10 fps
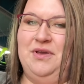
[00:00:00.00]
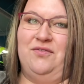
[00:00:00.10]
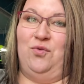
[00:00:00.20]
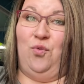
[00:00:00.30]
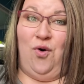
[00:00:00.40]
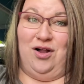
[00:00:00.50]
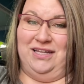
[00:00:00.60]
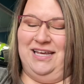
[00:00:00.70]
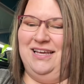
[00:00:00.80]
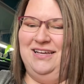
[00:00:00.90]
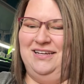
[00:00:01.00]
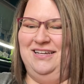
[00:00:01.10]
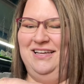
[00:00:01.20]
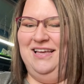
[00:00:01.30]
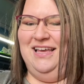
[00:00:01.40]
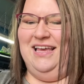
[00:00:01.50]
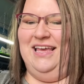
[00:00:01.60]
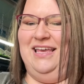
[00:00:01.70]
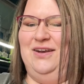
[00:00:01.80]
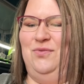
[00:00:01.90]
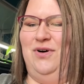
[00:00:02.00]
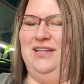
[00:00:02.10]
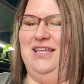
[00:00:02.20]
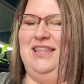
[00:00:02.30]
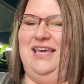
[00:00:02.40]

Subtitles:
of Wall-E. In Wall-E,